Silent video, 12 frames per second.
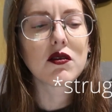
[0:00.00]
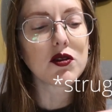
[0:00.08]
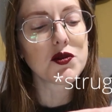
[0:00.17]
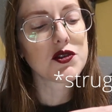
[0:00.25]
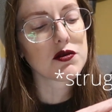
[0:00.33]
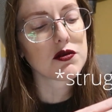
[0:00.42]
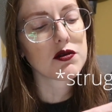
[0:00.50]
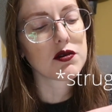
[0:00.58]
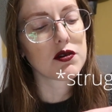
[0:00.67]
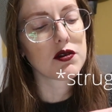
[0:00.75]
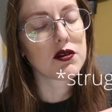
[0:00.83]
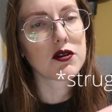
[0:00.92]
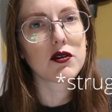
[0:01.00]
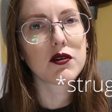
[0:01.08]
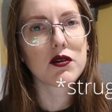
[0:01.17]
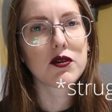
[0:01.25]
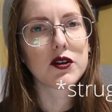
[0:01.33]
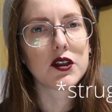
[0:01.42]
Oops.
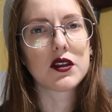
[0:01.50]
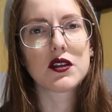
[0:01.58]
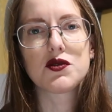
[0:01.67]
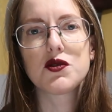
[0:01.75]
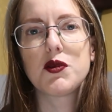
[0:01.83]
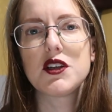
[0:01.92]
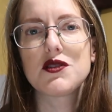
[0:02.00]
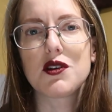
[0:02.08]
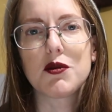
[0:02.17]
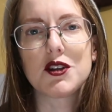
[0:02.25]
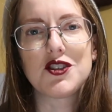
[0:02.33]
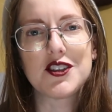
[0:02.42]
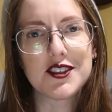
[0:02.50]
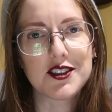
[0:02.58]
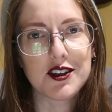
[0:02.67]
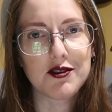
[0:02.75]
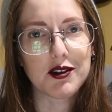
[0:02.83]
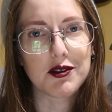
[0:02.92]
This would be so much
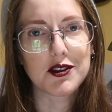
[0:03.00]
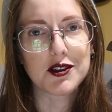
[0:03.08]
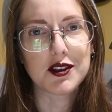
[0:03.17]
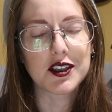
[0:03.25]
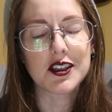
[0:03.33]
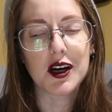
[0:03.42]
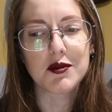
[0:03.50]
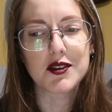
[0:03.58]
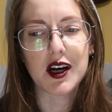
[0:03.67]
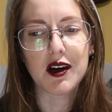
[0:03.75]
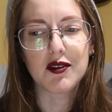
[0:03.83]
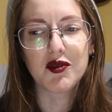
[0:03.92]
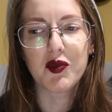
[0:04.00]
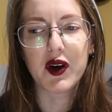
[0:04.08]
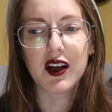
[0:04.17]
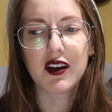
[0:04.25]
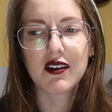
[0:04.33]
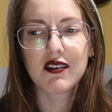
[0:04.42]
easier if we were doing top down,
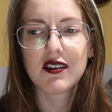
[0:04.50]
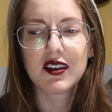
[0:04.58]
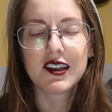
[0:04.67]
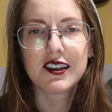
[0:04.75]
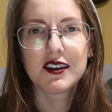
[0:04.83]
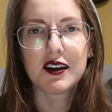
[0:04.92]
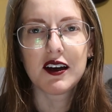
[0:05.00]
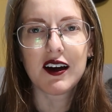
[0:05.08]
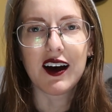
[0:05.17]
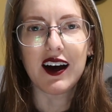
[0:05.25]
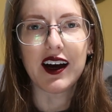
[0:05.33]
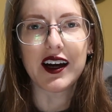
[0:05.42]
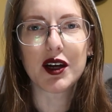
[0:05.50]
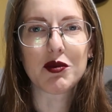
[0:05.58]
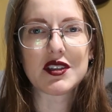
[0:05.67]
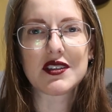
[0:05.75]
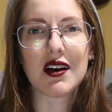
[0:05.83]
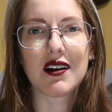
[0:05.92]
but I
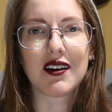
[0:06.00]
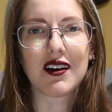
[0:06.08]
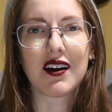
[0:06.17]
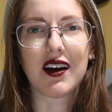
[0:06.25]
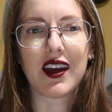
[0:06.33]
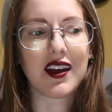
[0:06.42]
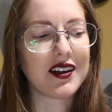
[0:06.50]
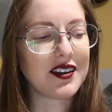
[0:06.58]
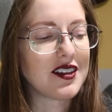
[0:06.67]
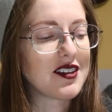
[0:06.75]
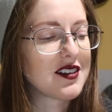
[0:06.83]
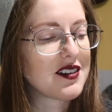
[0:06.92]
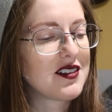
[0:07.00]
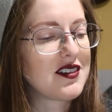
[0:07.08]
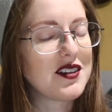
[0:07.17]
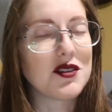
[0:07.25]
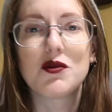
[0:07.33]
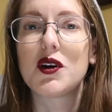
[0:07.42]
am a sucker and
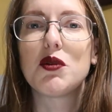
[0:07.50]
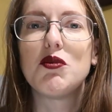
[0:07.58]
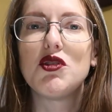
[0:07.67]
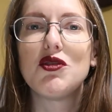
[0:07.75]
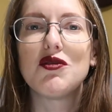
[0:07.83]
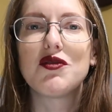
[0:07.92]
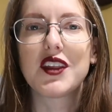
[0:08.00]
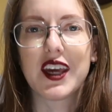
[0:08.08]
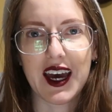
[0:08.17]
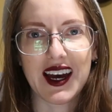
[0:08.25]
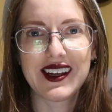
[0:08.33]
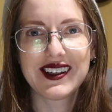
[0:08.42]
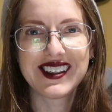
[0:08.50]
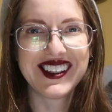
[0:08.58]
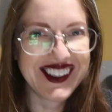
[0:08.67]
didn't want to move the cat.